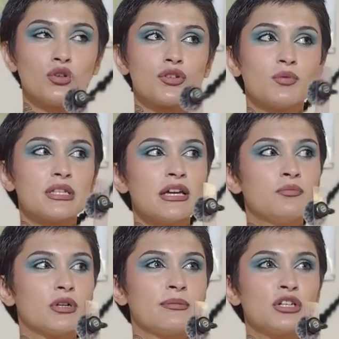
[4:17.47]
So once I had
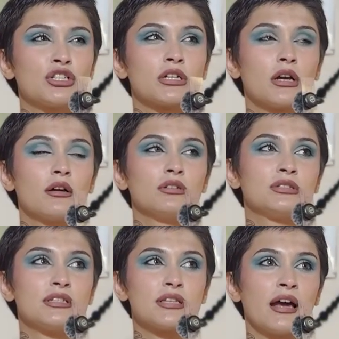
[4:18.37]
pretty much
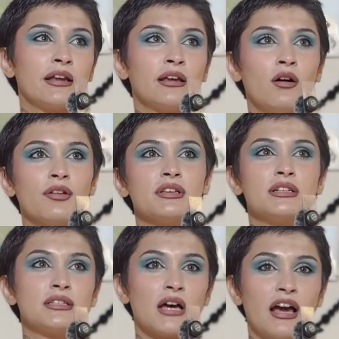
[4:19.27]
decided on the
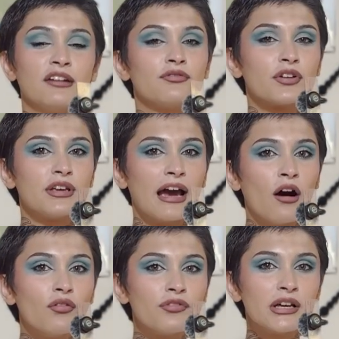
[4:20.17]
design for the
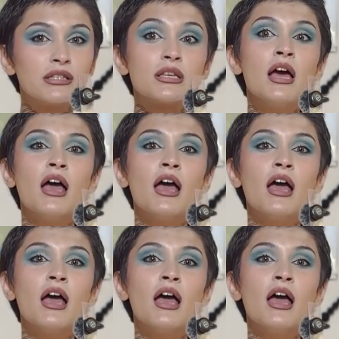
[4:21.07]
outfits,